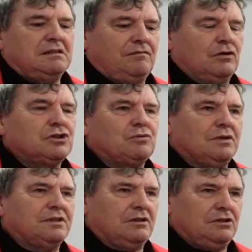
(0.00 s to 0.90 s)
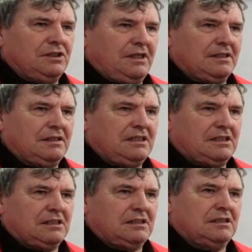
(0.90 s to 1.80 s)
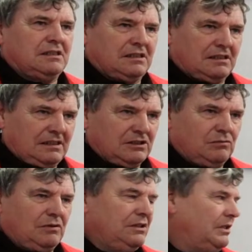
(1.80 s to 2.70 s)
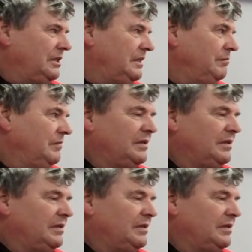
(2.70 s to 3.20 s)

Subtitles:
The first 1,000 entries gets one of them.